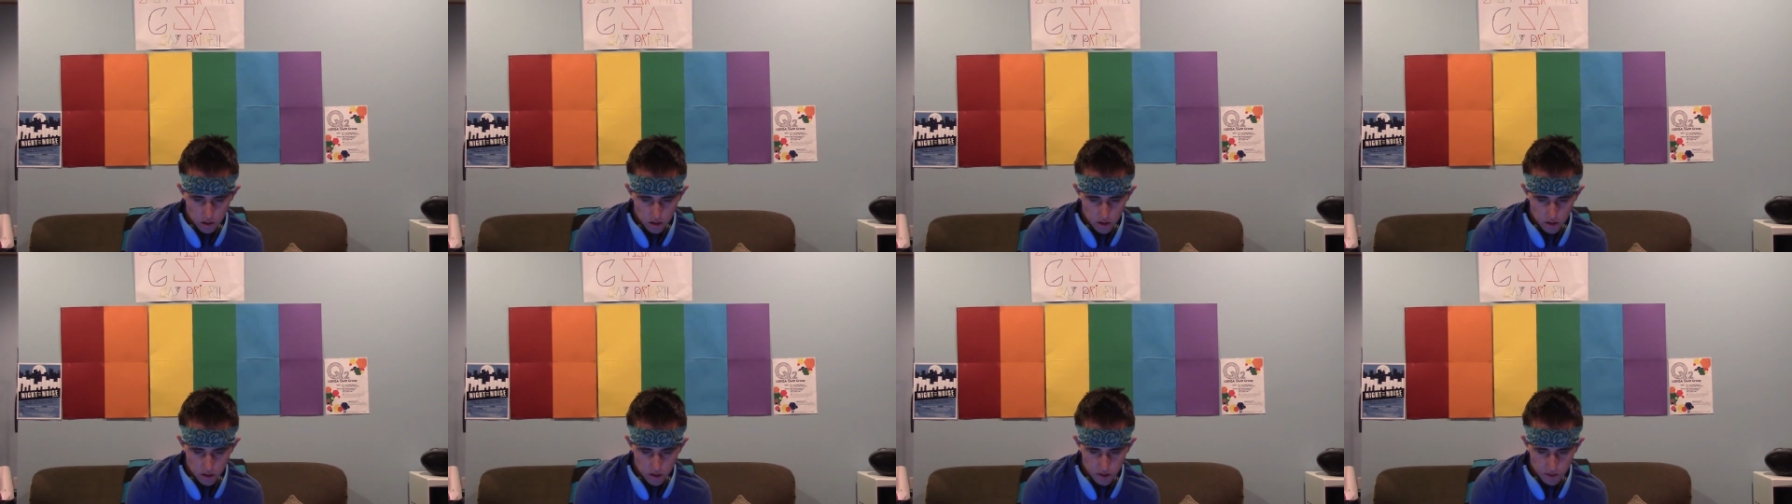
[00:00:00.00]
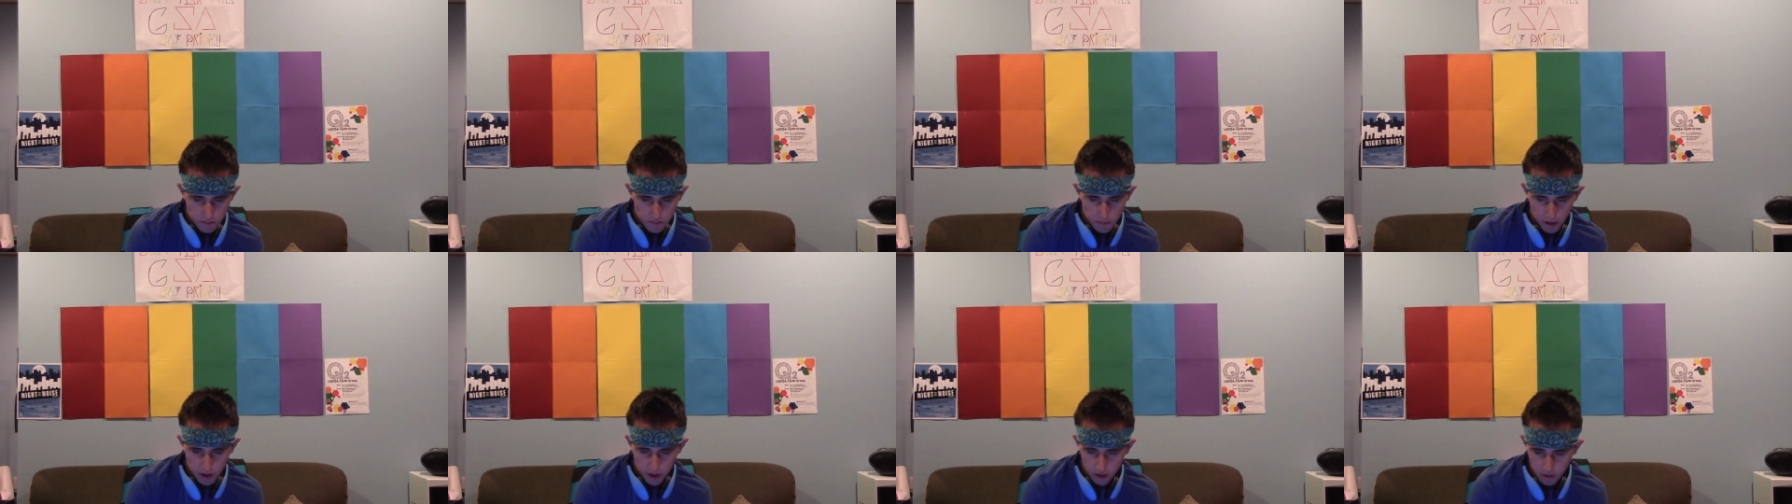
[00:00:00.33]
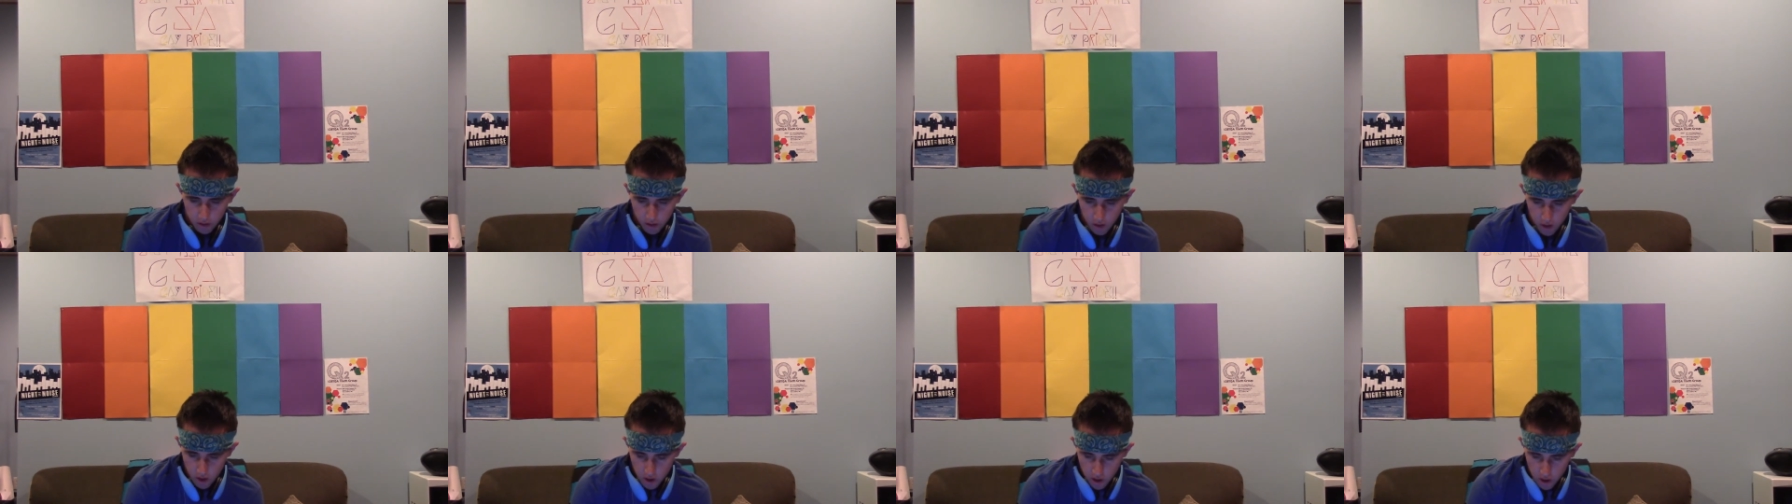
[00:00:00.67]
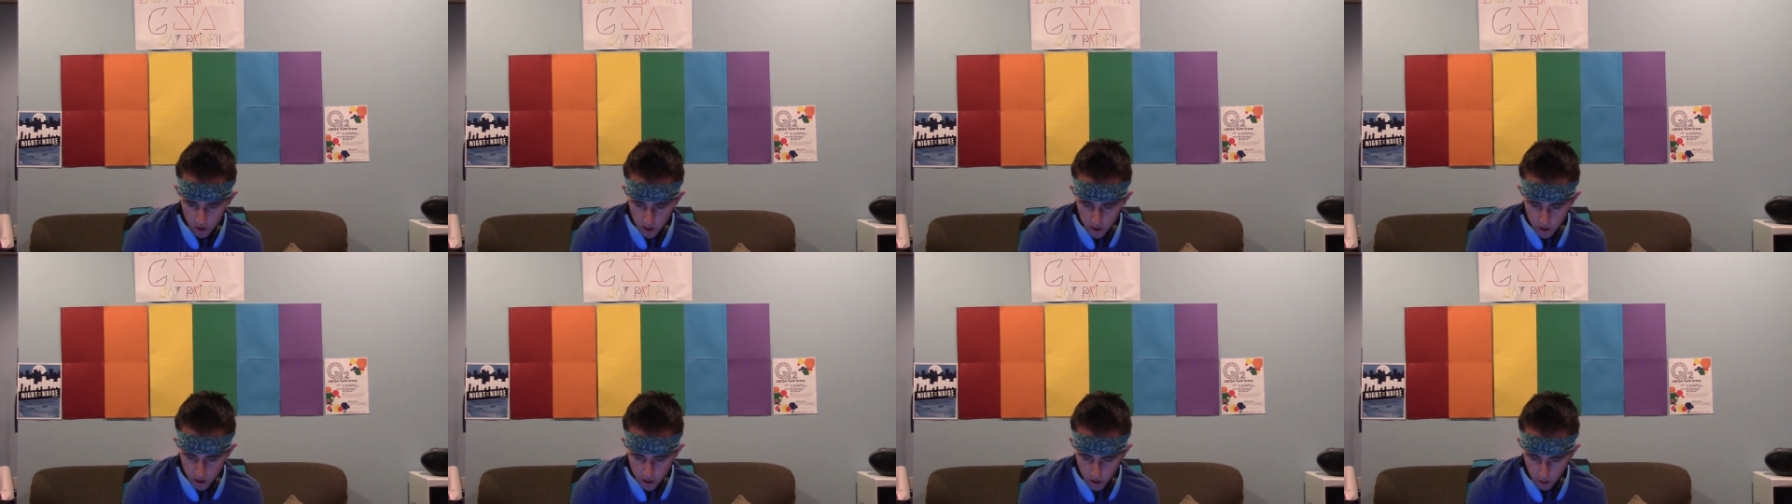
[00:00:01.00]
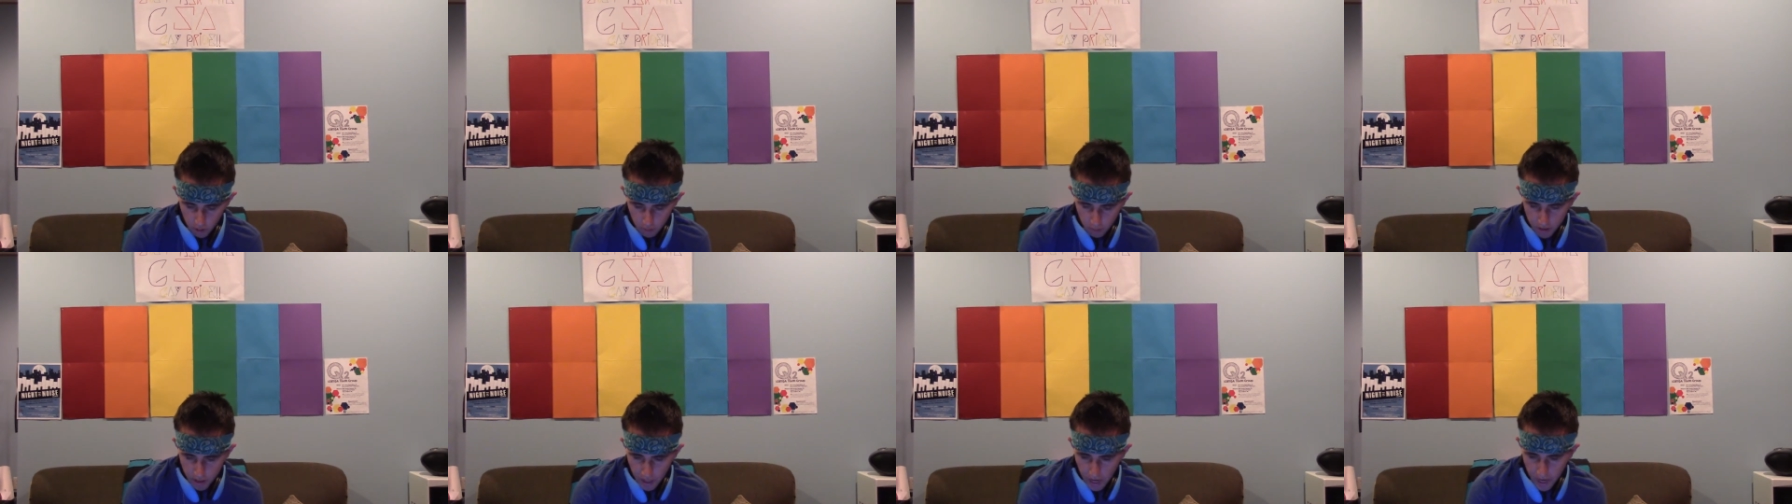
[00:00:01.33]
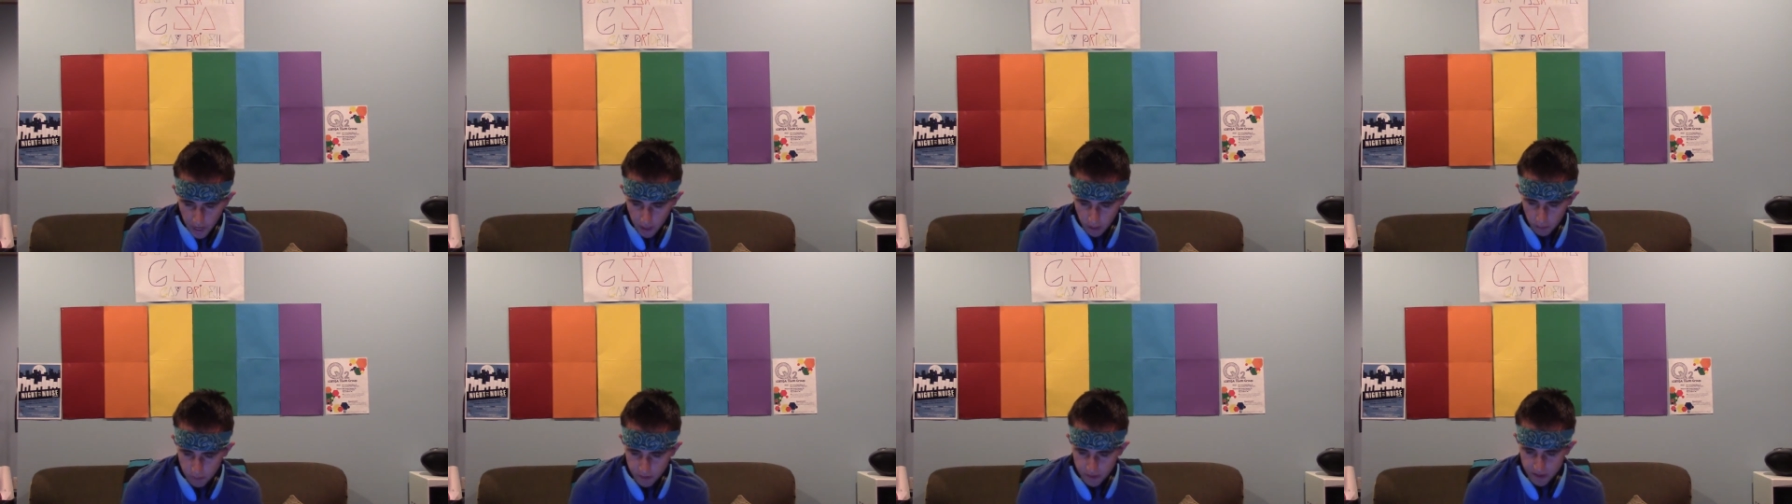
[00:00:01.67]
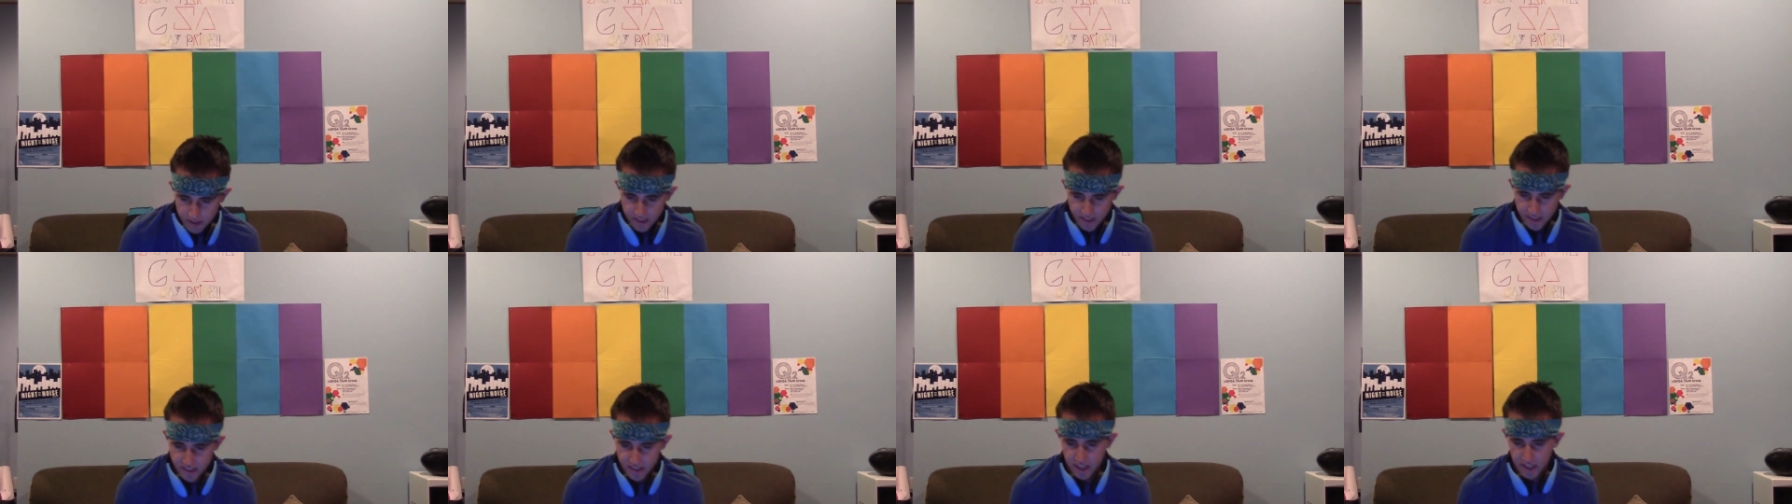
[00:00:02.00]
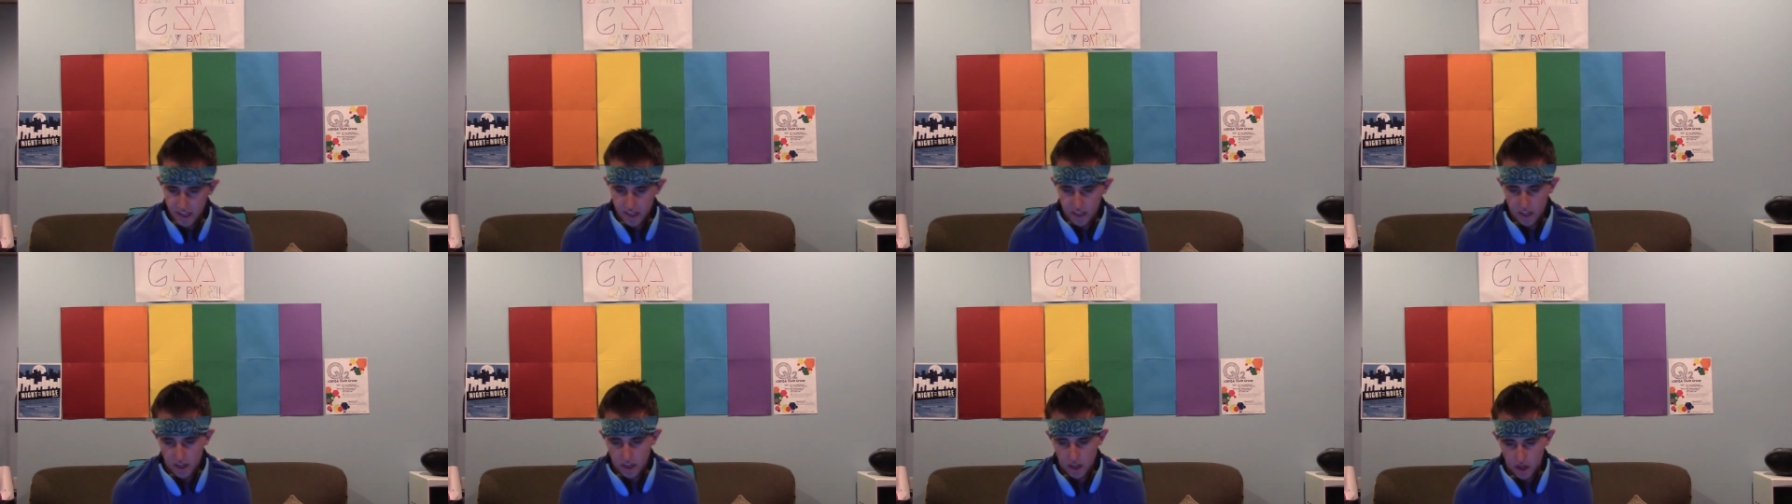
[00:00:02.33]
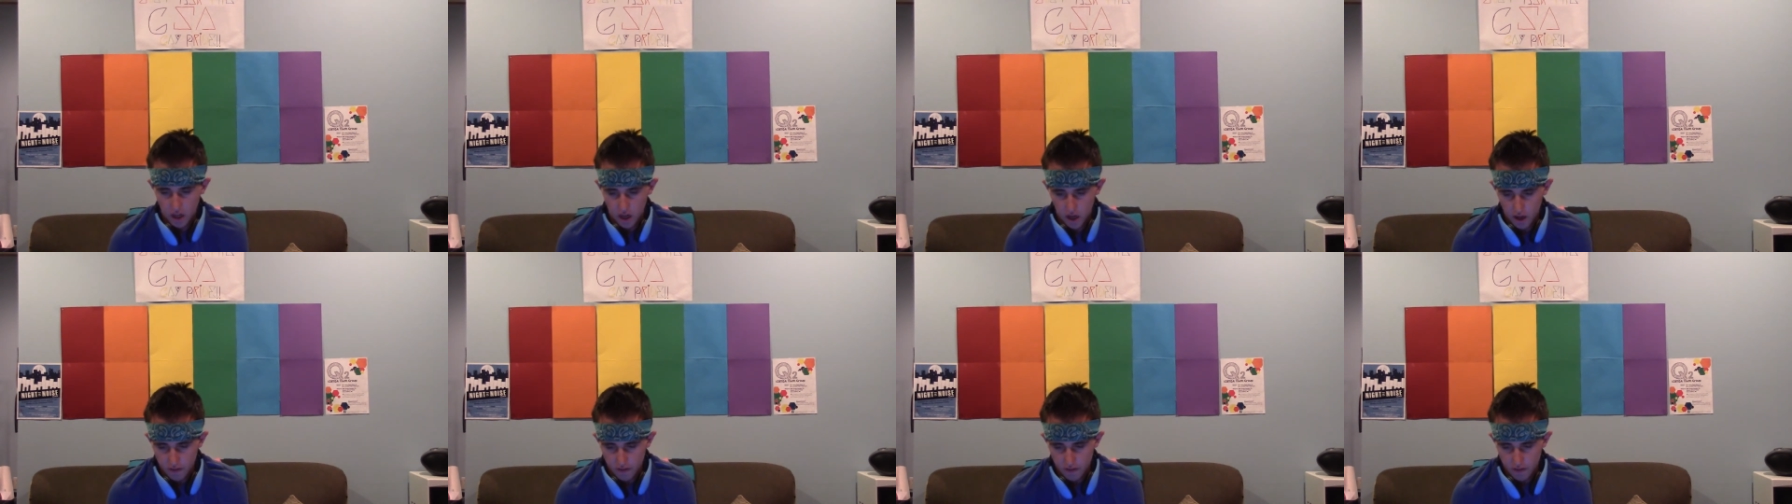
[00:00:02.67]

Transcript: he smiled, knowing I was sick